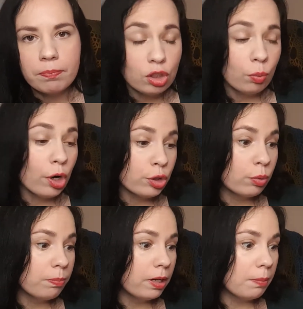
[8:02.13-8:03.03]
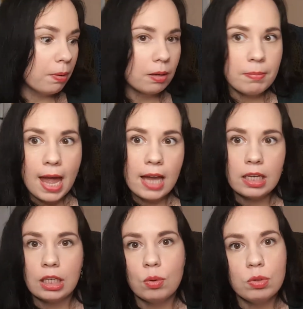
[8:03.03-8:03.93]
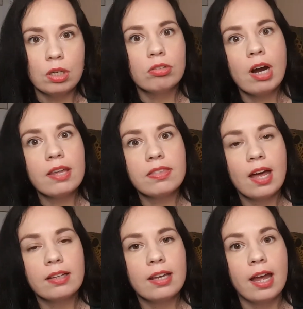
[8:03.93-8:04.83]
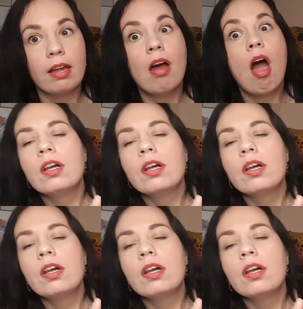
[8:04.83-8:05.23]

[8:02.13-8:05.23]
The question would be, but Maggie, you didn't write that day.